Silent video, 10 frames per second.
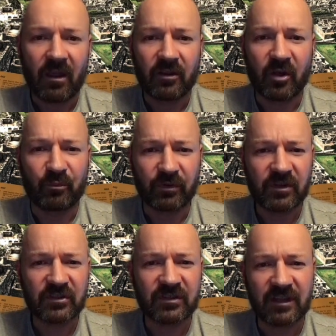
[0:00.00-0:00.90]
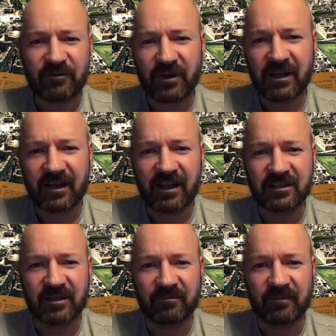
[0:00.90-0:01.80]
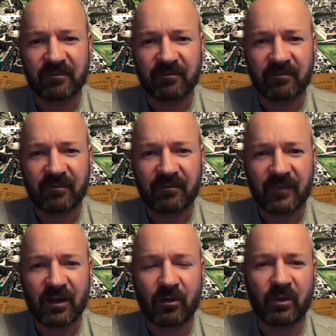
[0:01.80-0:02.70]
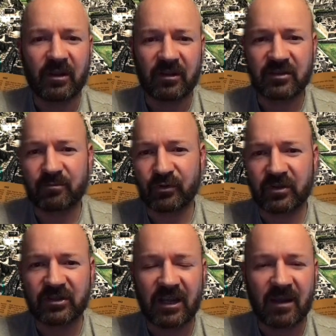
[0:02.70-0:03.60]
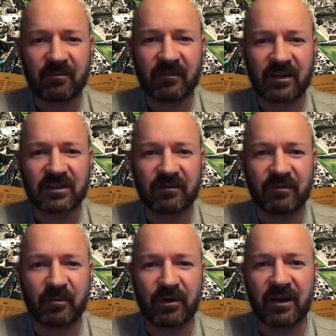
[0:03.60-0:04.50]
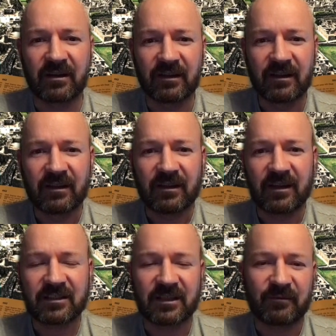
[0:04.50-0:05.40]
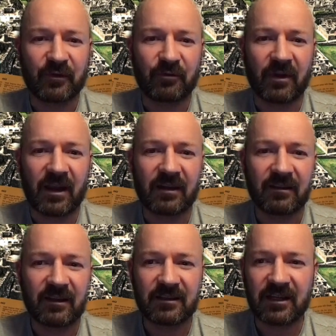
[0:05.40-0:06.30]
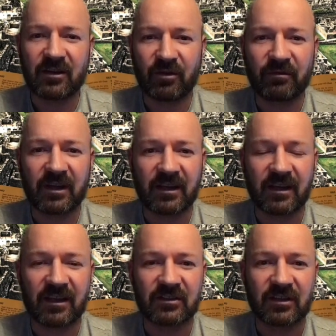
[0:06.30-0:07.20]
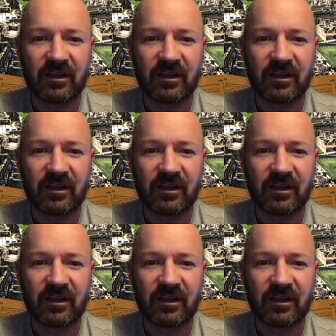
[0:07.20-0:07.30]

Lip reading: The brothers didn't recognise him. When the brothers came asking for bread, asking for grain, they did not recognise